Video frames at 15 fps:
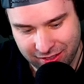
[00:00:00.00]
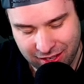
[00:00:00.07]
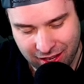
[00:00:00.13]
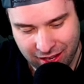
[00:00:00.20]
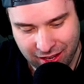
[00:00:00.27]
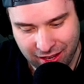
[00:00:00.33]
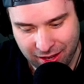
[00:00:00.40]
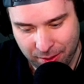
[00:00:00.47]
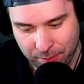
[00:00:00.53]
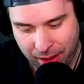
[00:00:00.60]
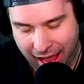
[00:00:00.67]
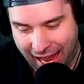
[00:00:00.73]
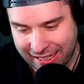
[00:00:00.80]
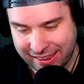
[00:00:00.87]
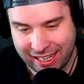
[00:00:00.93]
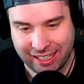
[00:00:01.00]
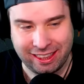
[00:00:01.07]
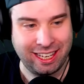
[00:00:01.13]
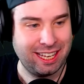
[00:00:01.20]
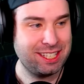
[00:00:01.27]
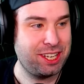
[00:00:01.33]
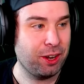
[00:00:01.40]
I think
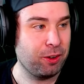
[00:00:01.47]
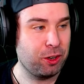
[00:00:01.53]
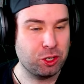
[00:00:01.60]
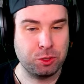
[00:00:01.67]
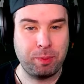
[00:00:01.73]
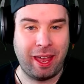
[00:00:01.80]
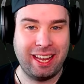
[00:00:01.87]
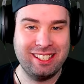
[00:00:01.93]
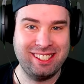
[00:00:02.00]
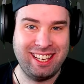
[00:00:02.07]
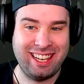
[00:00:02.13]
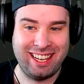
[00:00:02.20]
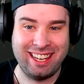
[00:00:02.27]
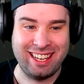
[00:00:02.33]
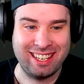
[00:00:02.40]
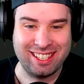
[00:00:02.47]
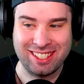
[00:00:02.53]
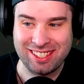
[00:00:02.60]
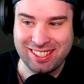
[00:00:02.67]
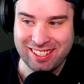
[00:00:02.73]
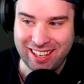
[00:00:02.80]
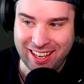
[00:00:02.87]
the interior space
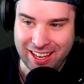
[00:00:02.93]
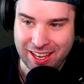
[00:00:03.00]
is